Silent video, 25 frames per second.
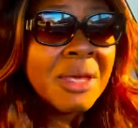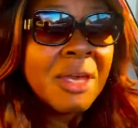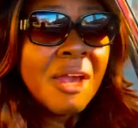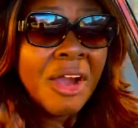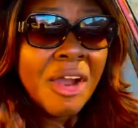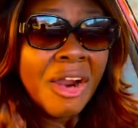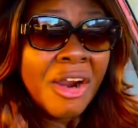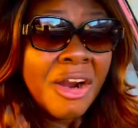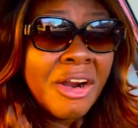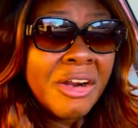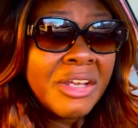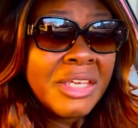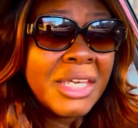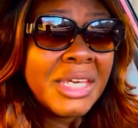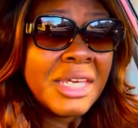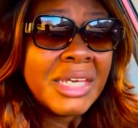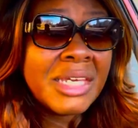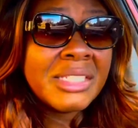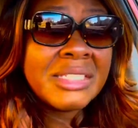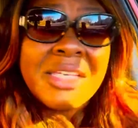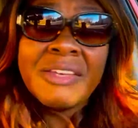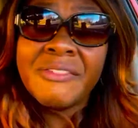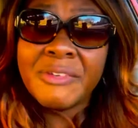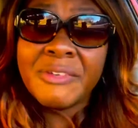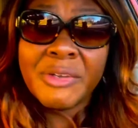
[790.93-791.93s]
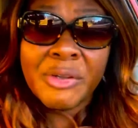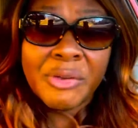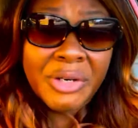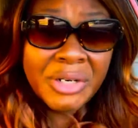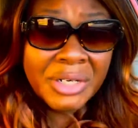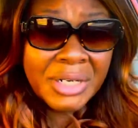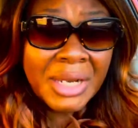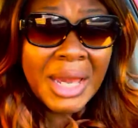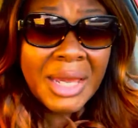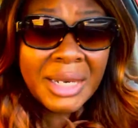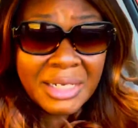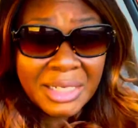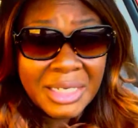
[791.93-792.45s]
Her kids, even though they're
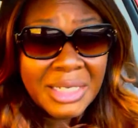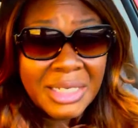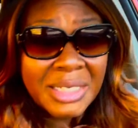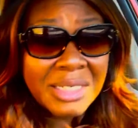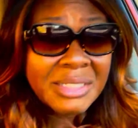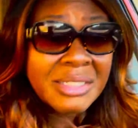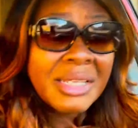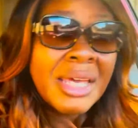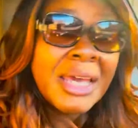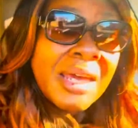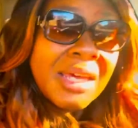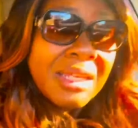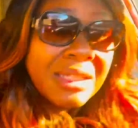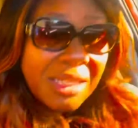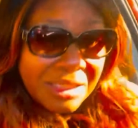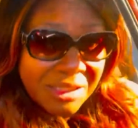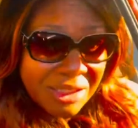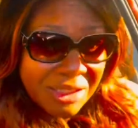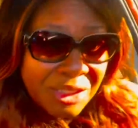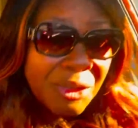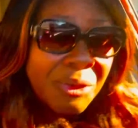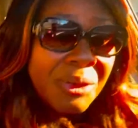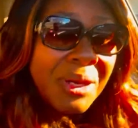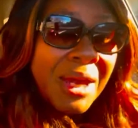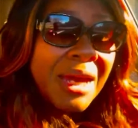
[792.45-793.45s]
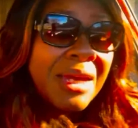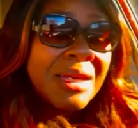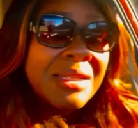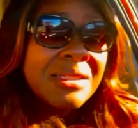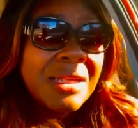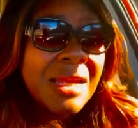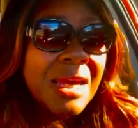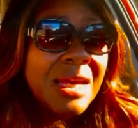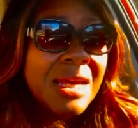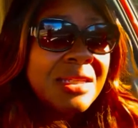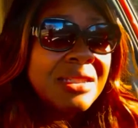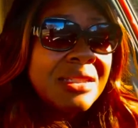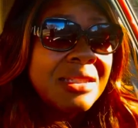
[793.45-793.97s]
not his, they still got his
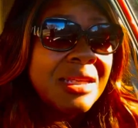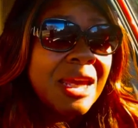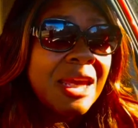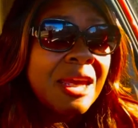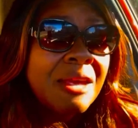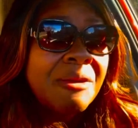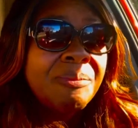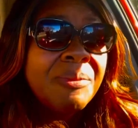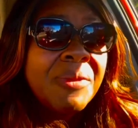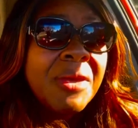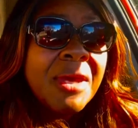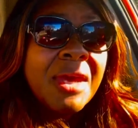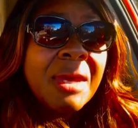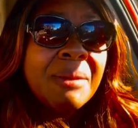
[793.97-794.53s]
last name.